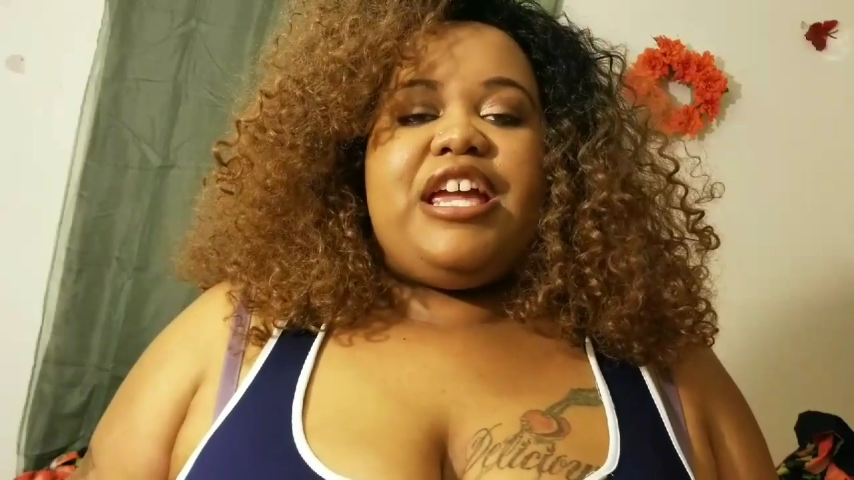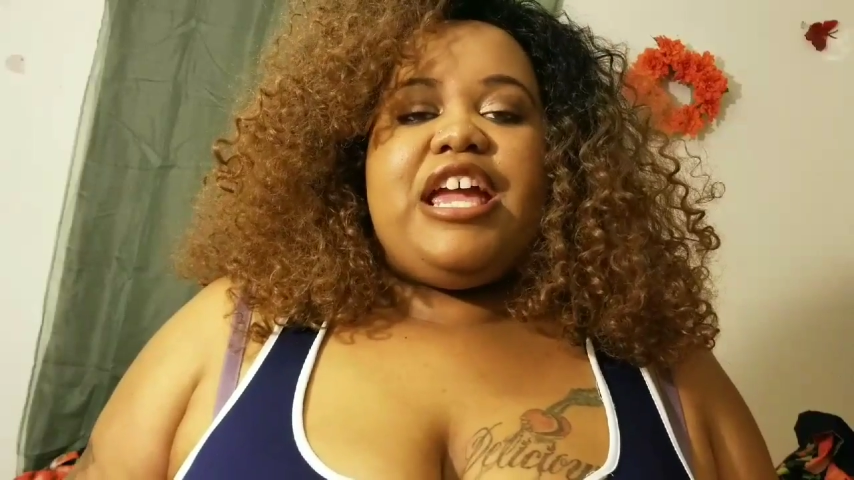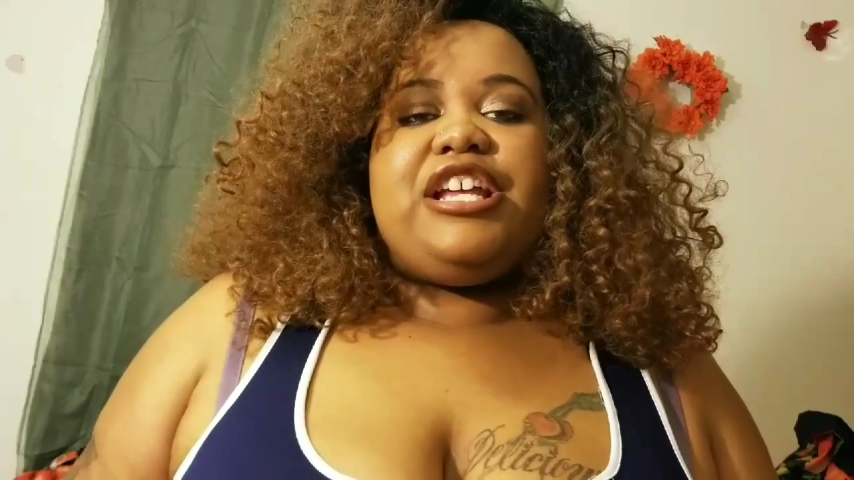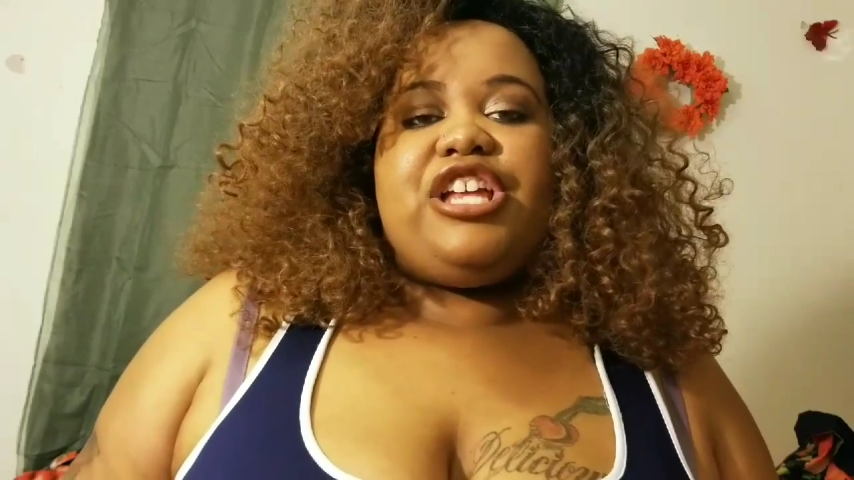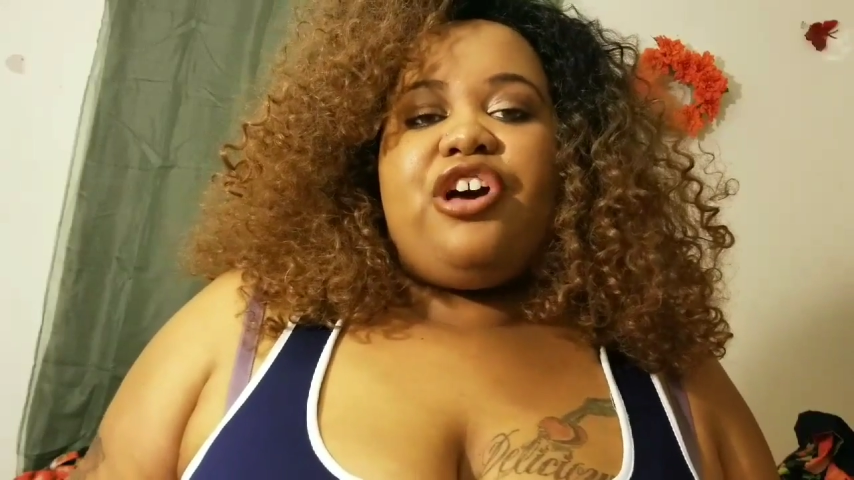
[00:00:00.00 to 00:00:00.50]

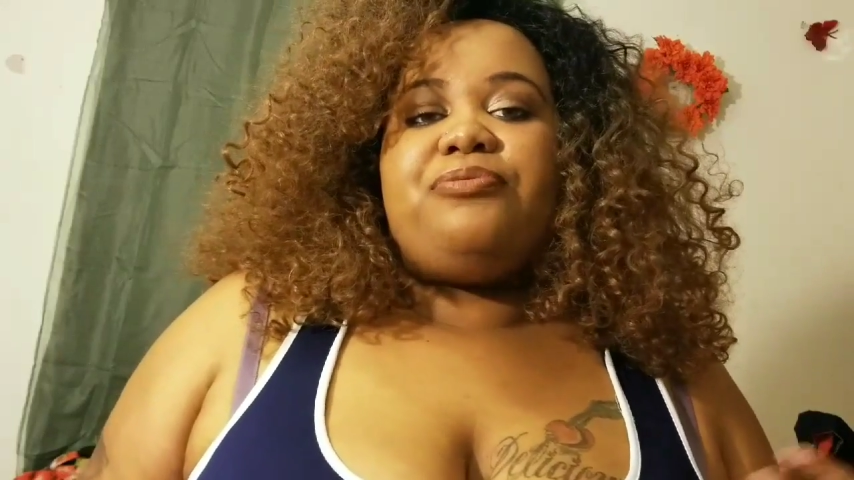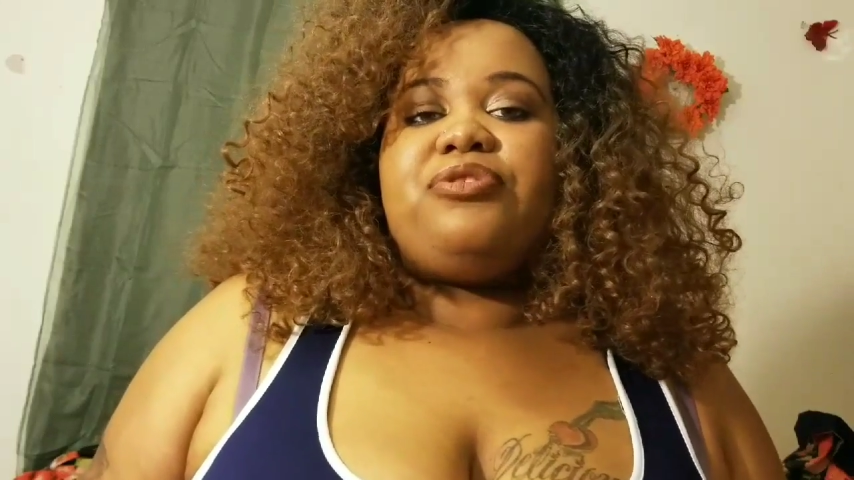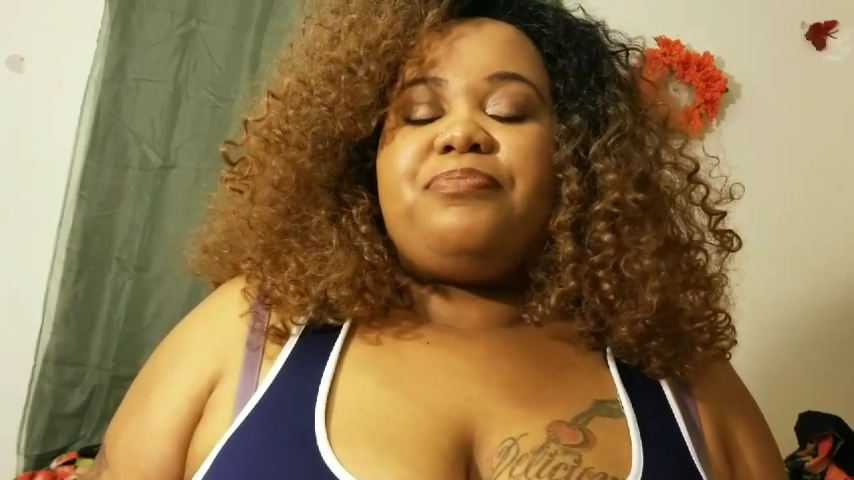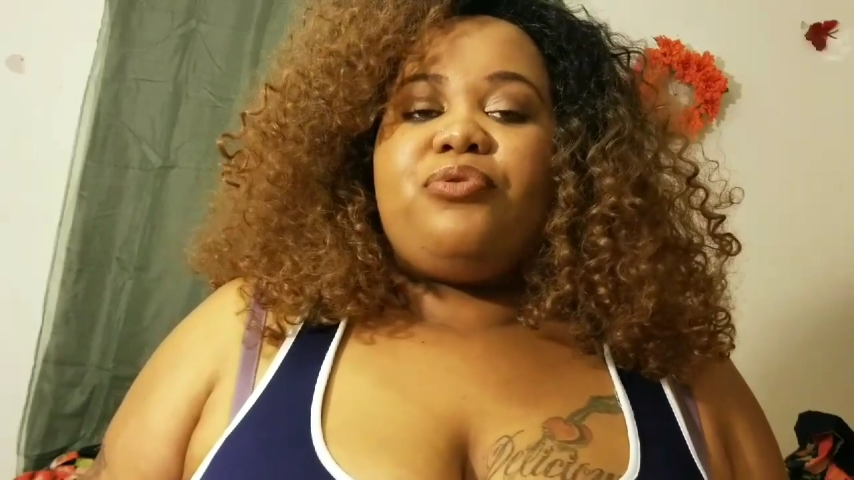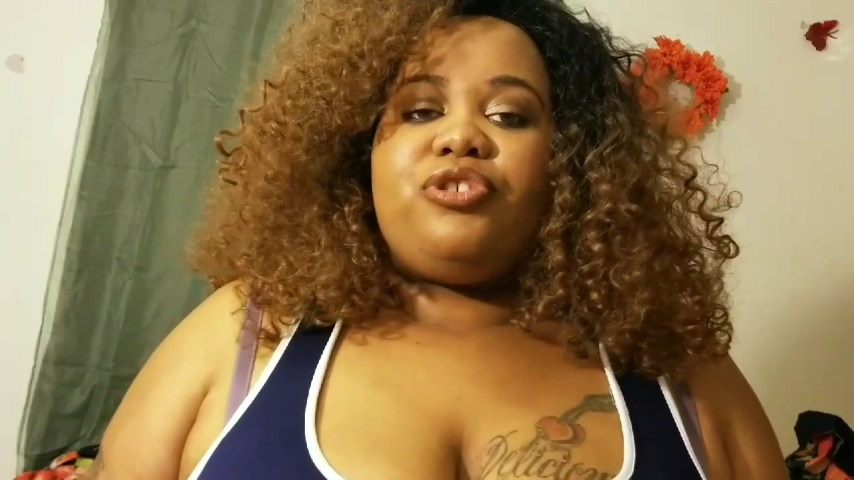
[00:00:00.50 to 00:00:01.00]
and help
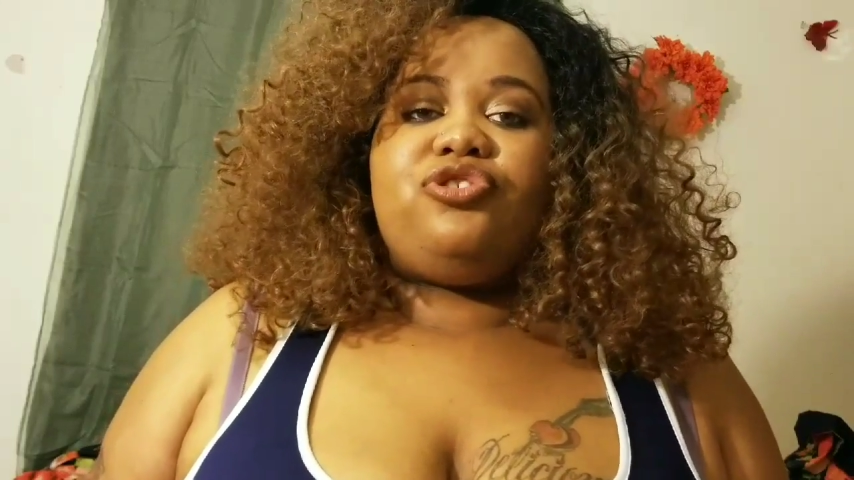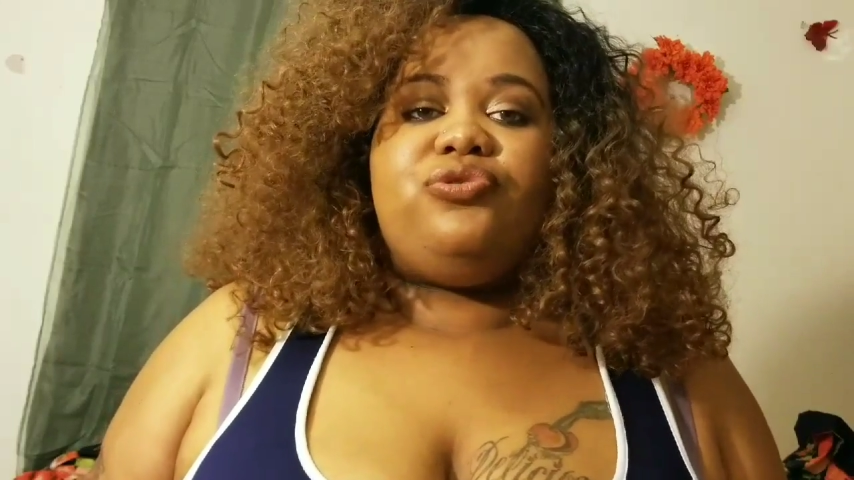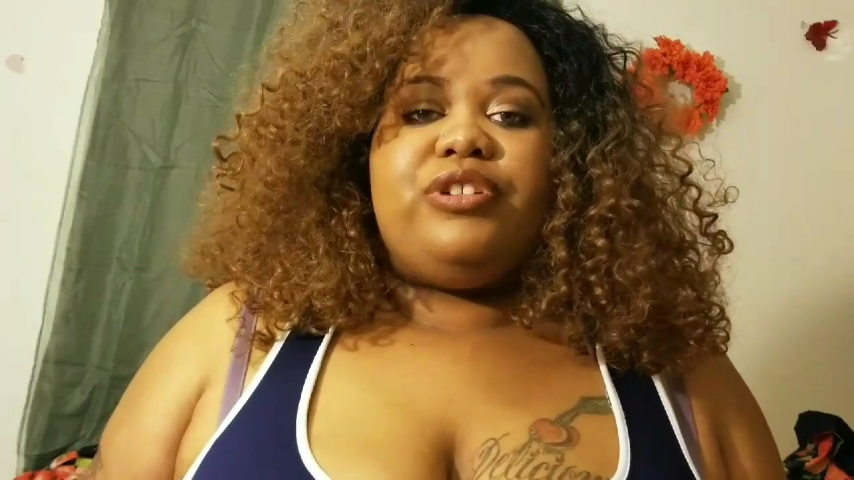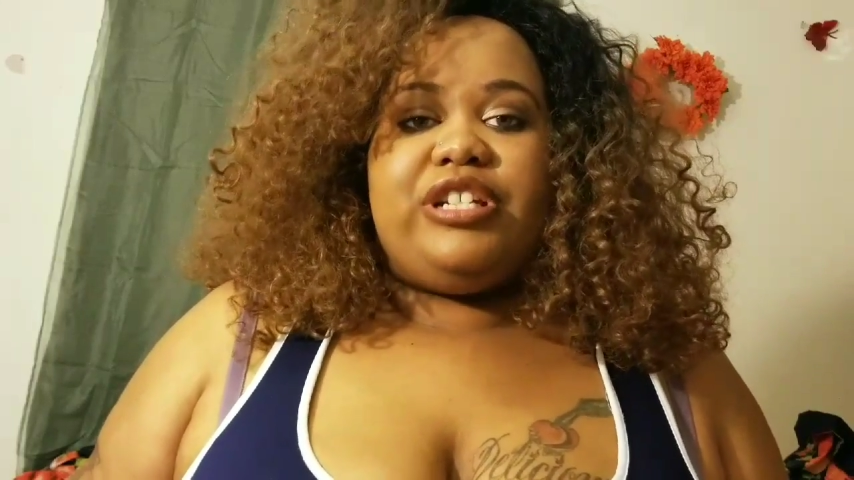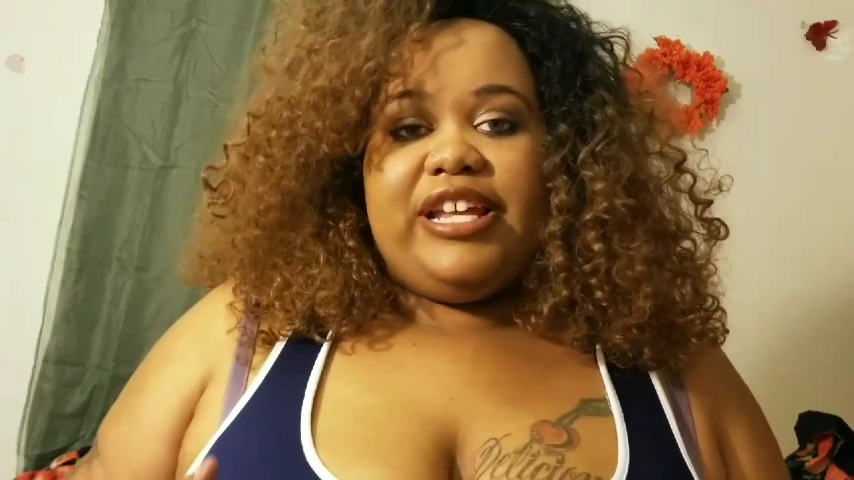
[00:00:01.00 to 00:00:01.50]
support you
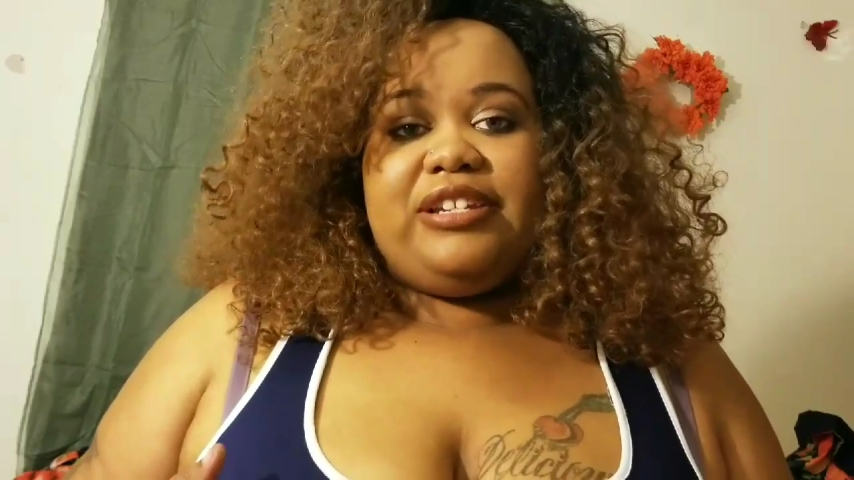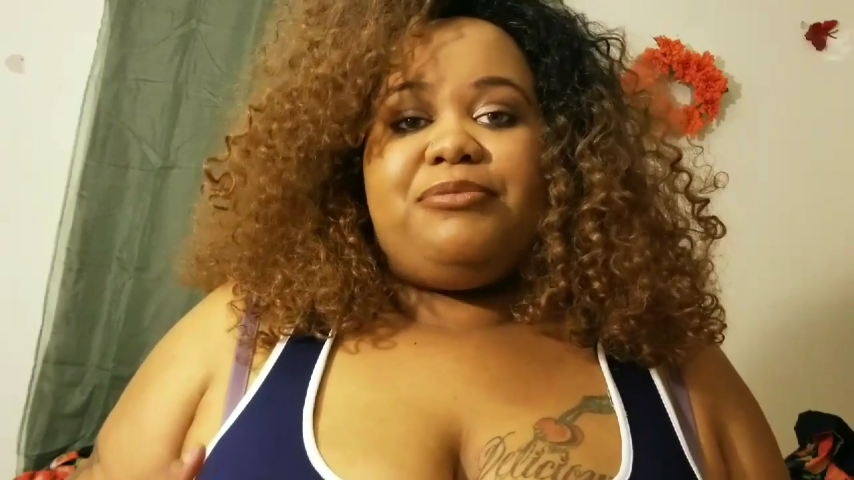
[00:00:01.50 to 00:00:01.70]
and let them